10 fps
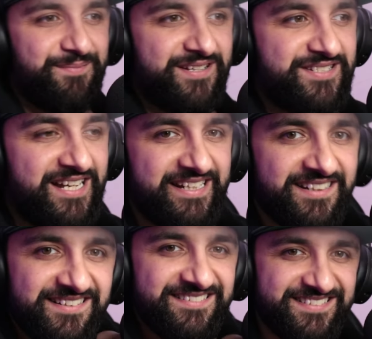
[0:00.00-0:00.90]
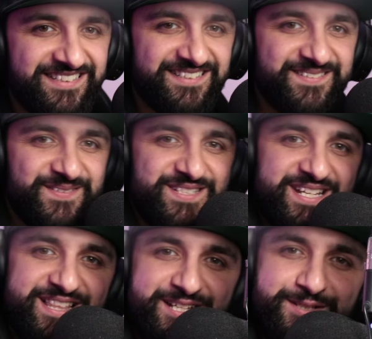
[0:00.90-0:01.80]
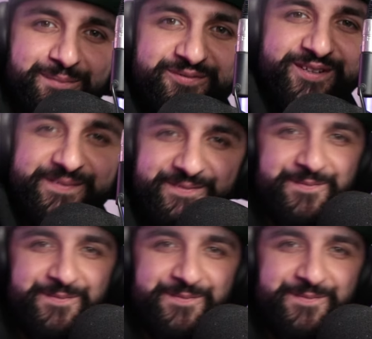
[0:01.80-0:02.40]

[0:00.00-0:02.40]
There's like, ooh, where'd you get that top from?